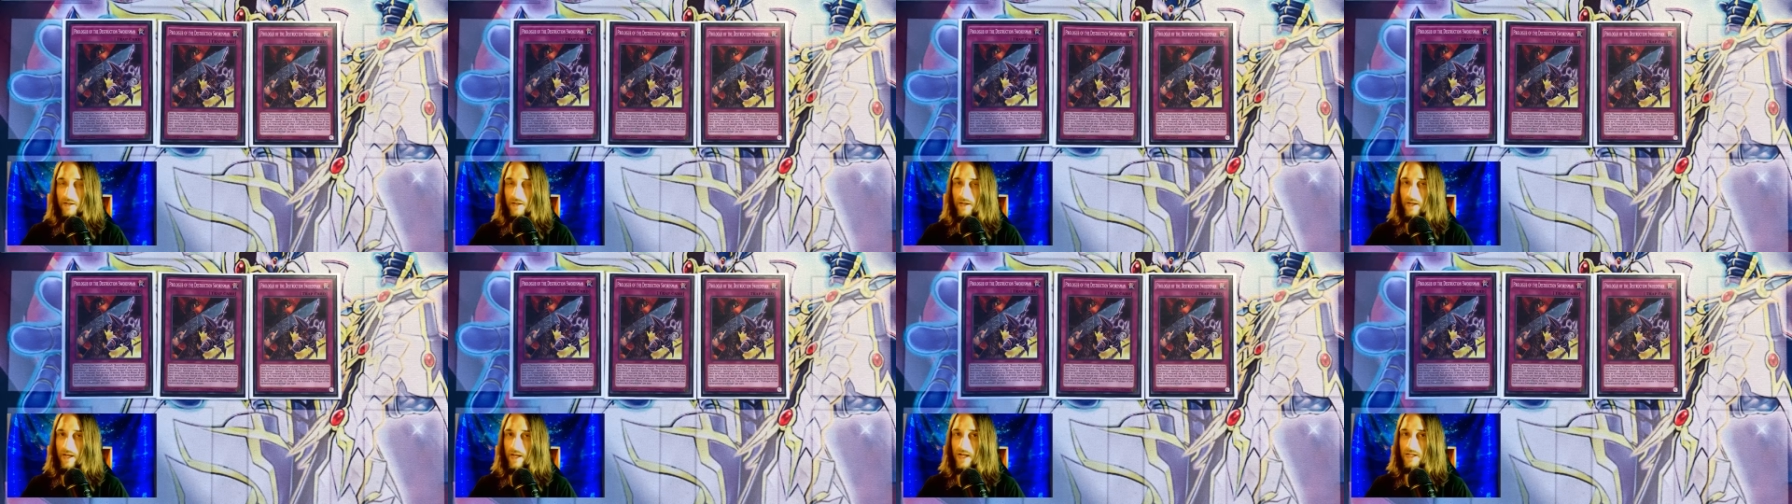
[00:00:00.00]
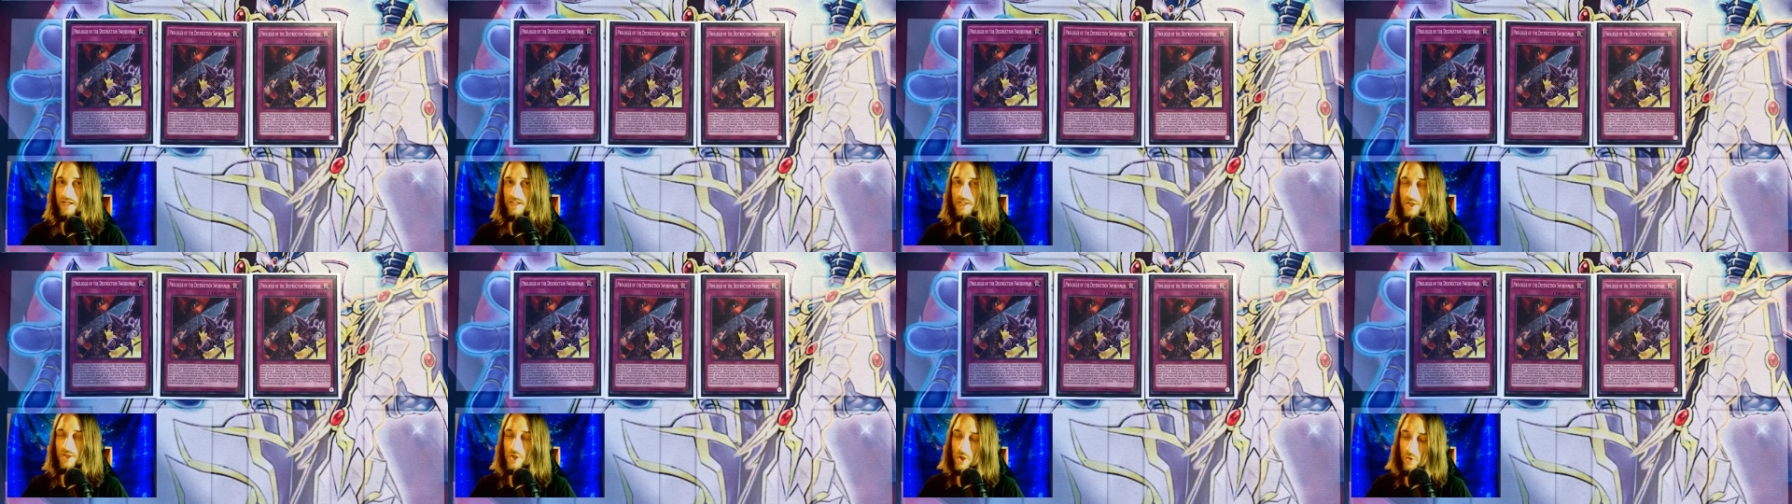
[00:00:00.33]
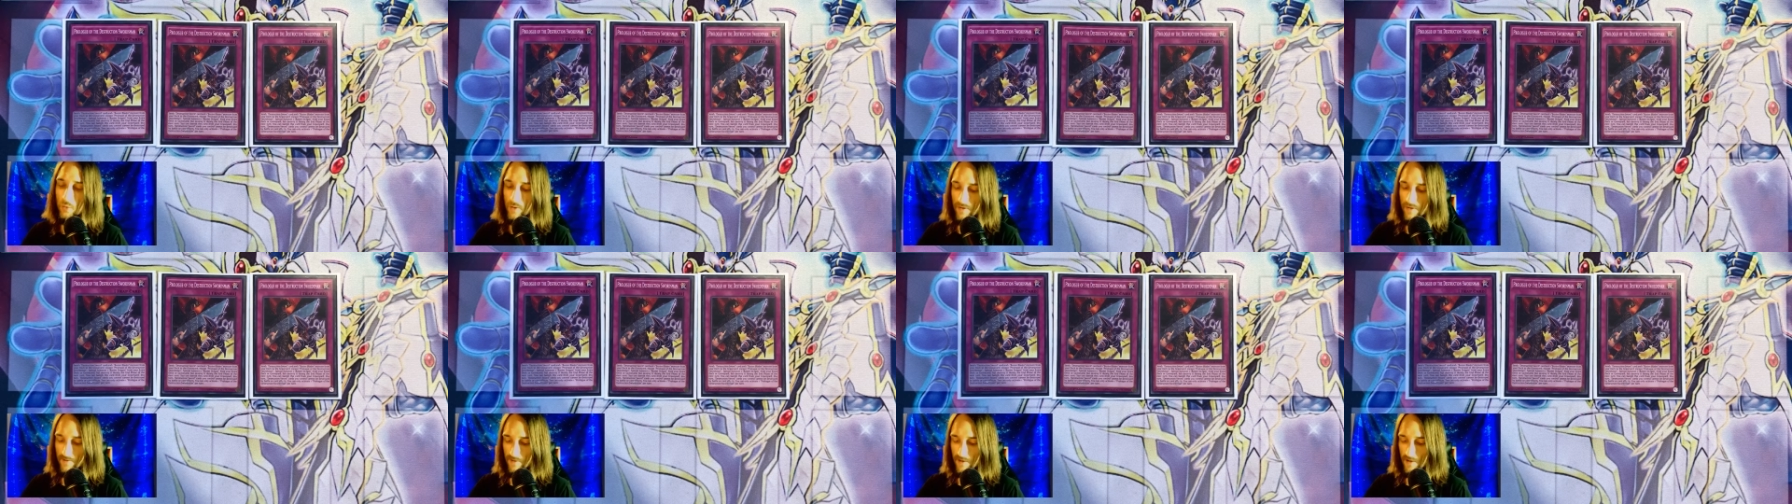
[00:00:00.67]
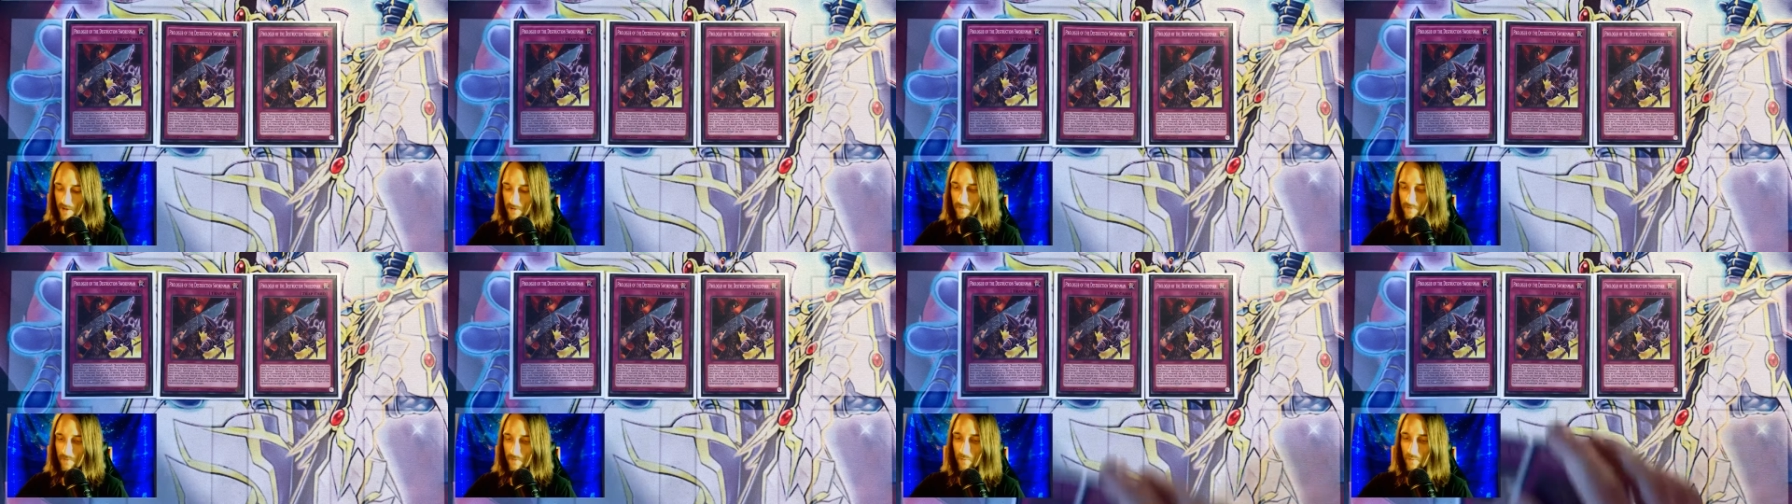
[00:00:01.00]
And to go with
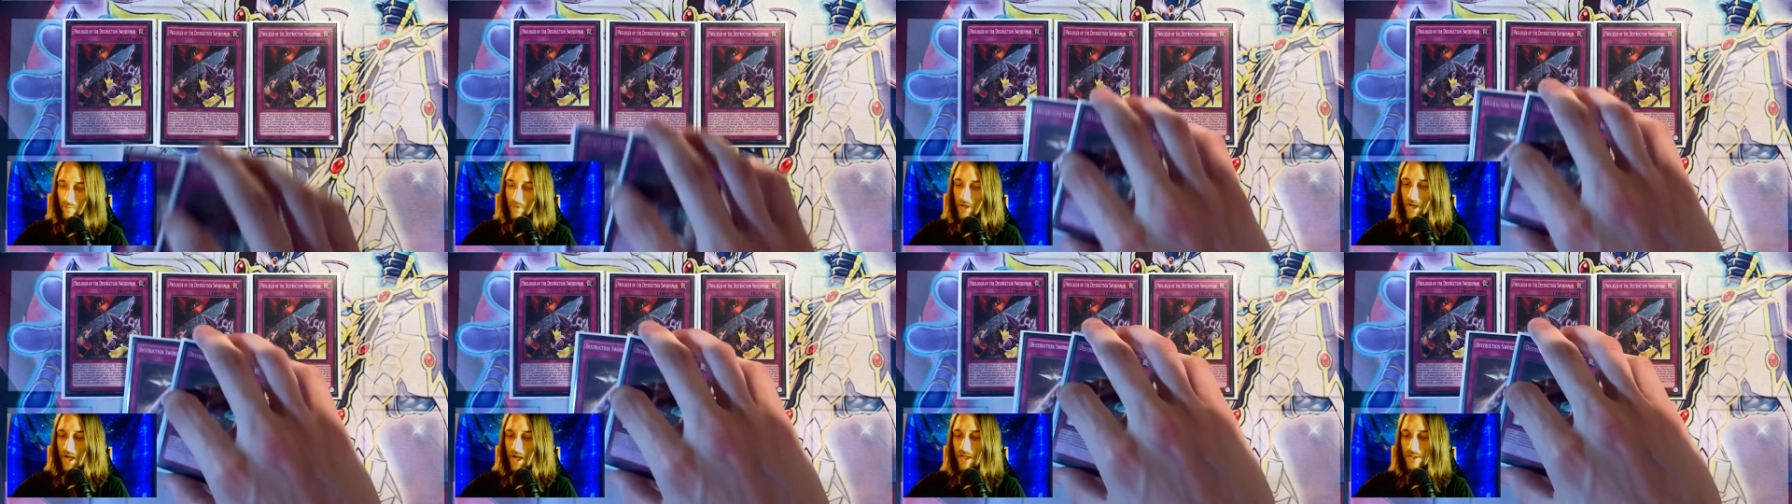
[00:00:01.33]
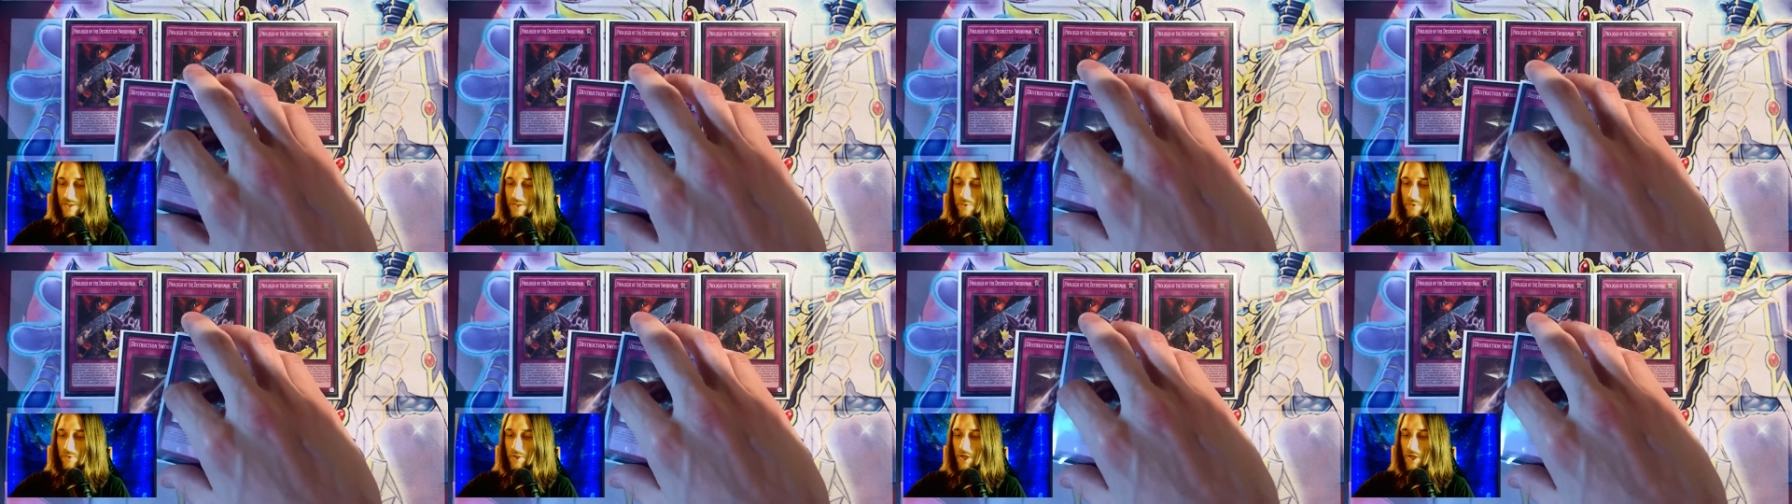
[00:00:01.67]
them, we got 2